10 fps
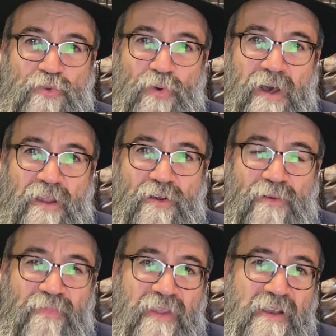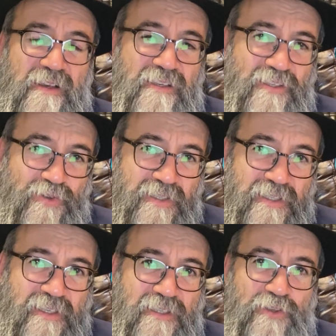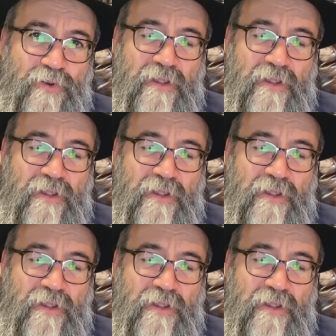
to chalo. So since on a